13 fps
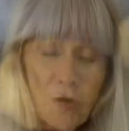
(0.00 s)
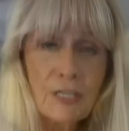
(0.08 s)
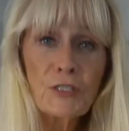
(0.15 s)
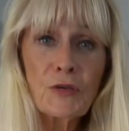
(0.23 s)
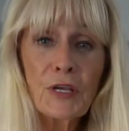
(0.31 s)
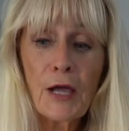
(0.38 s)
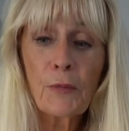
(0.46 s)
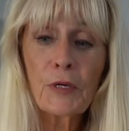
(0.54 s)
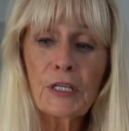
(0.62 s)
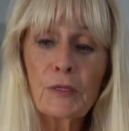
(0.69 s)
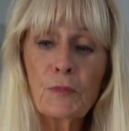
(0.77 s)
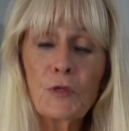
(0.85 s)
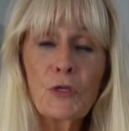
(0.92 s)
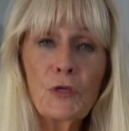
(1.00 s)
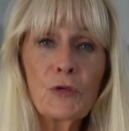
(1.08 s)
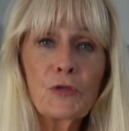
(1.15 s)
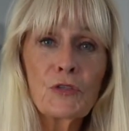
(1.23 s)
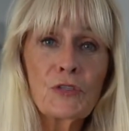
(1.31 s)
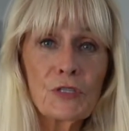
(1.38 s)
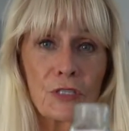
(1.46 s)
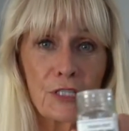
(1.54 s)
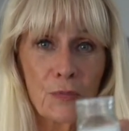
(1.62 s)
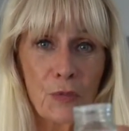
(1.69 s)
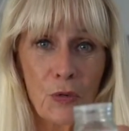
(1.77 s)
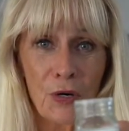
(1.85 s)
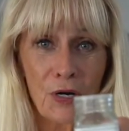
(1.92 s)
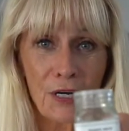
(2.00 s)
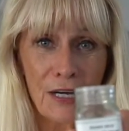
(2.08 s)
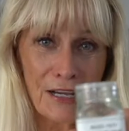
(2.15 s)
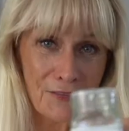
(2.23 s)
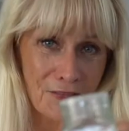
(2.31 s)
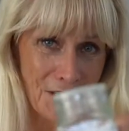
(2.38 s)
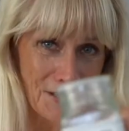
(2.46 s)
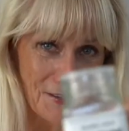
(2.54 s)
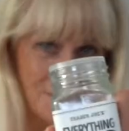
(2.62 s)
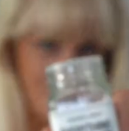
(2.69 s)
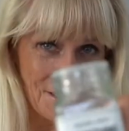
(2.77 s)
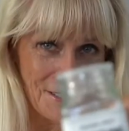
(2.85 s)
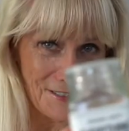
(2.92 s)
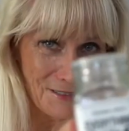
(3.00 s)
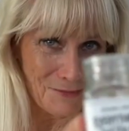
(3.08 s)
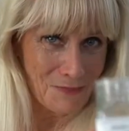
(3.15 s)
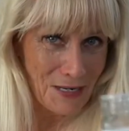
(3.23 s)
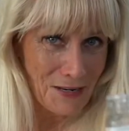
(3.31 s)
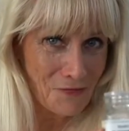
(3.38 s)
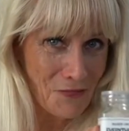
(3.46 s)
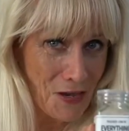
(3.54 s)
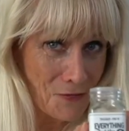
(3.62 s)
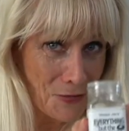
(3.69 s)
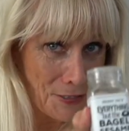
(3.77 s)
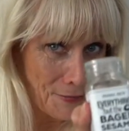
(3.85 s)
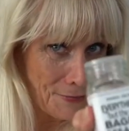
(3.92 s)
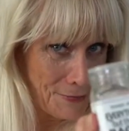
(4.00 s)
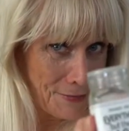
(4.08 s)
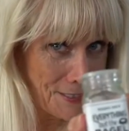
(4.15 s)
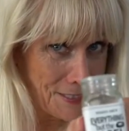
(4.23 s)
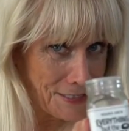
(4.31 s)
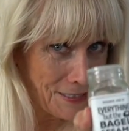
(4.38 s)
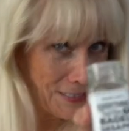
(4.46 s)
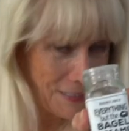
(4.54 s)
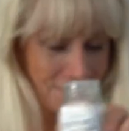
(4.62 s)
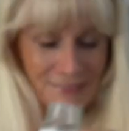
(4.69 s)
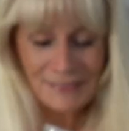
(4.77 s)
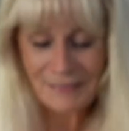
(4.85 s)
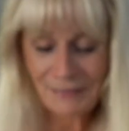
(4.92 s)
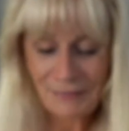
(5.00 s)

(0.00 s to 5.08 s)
right, so now we're gonna use some more of this, my favorite seasoning.